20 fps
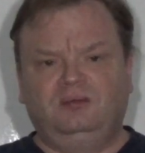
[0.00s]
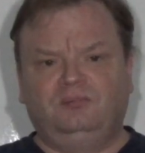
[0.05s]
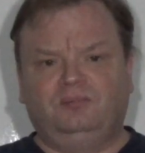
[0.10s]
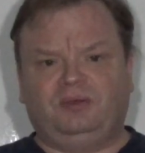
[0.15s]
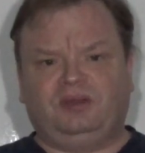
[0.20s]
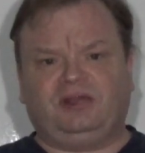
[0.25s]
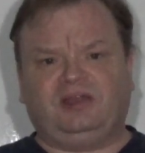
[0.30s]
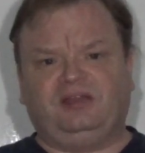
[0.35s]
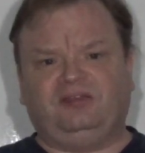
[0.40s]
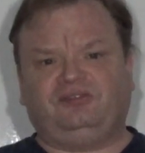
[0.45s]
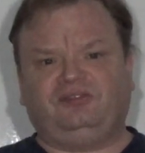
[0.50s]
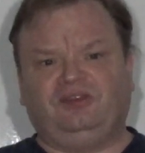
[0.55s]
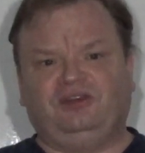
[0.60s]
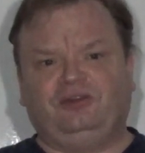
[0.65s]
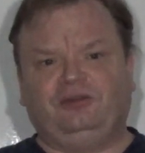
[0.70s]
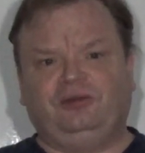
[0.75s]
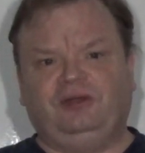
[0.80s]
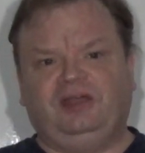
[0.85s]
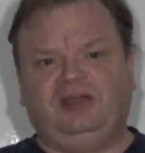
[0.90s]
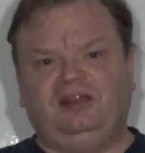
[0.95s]
But I guess
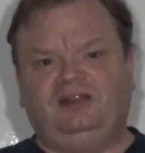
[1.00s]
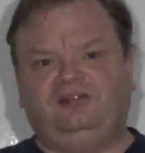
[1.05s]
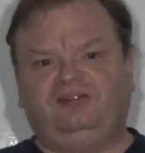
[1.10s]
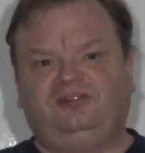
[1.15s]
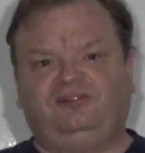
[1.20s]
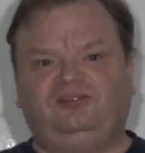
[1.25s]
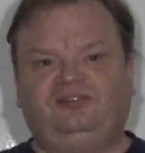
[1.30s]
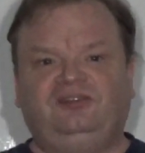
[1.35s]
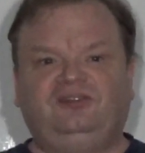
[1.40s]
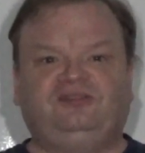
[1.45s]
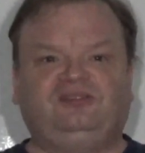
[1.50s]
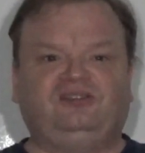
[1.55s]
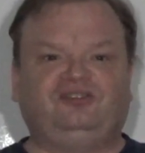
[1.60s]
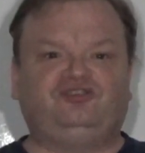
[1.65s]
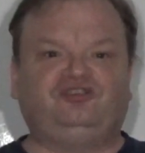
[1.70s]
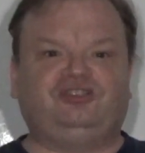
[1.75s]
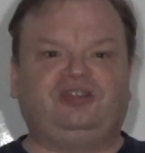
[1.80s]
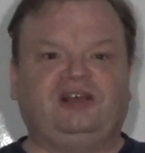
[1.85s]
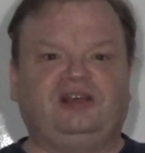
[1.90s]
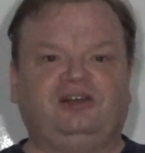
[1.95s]
Hunter hated to see
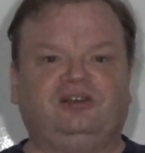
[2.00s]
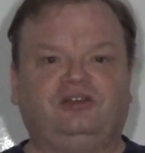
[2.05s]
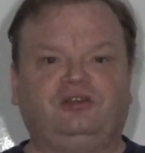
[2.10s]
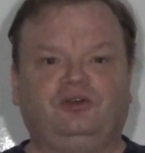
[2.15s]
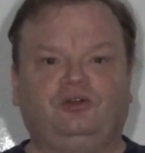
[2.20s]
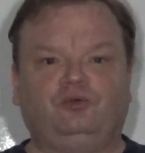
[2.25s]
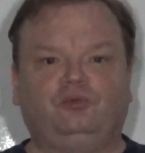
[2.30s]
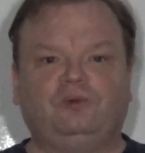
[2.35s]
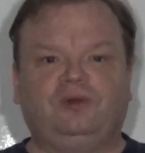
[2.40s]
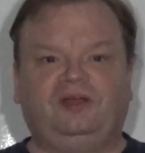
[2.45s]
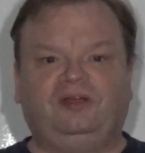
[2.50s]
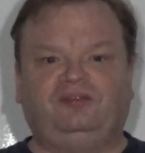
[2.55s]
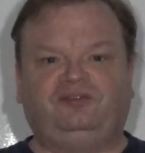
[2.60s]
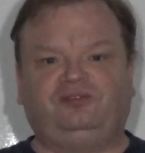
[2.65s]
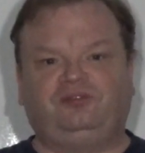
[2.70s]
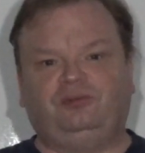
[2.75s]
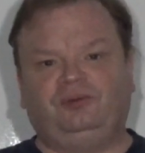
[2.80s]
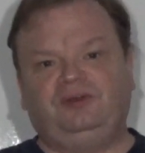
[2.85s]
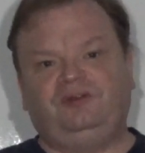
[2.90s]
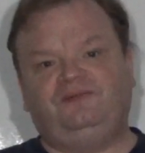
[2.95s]
such talent go to waste,
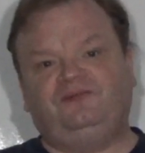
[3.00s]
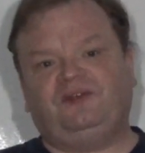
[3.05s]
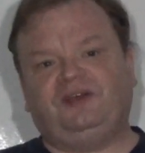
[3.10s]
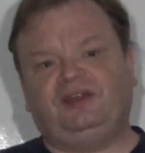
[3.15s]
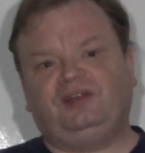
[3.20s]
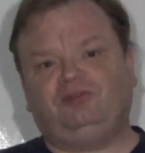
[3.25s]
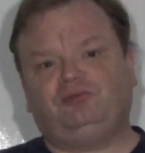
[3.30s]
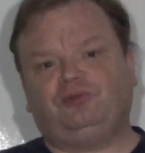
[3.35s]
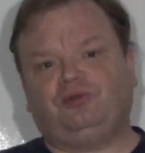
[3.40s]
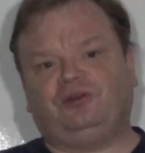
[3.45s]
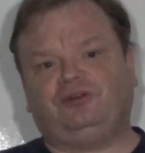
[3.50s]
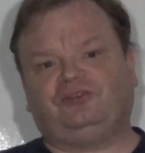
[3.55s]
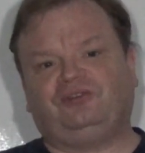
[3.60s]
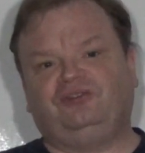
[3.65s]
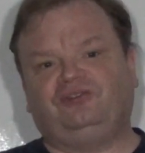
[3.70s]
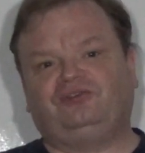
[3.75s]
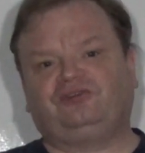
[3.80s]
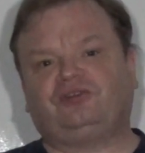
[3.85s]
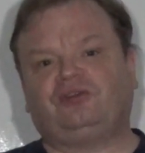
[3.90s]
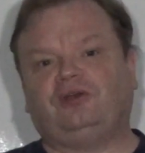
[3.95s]
so he invited Kross
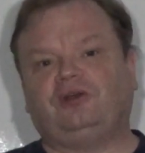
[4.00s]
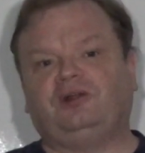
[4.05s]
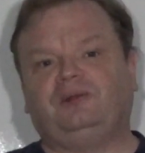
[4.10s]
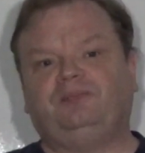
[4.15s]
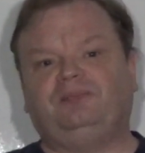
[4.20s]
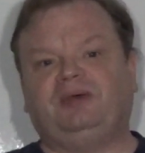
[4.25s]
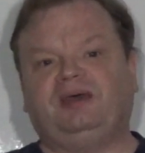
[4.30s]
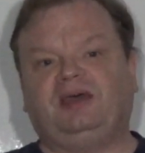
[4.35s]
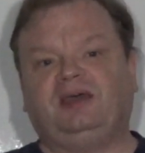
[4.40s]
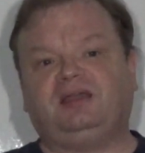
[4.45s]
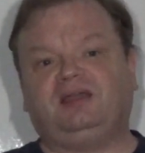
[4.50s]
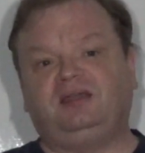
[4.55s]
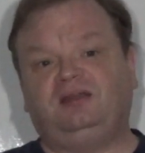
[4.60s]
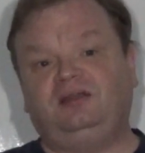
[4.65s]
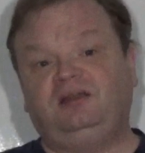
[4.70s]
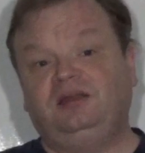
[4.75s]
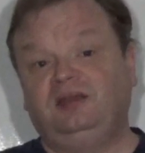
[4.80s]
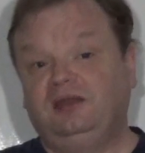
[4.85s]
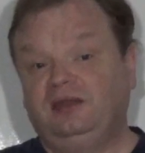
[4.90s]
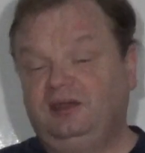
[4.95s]
and Scarlett back,
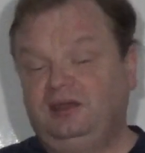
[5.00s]
and